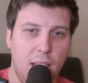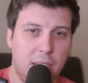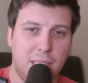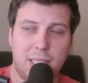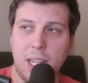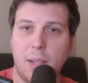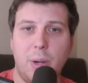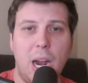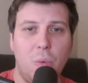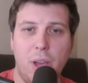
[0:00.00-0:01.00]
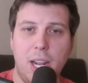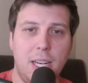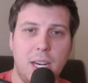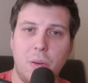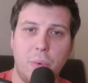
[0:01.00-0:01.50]
Just when I read it,
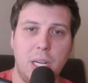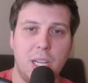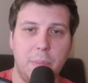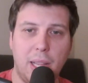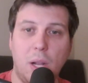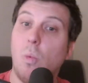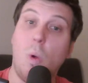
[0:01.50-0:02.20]
it didn't read to me like,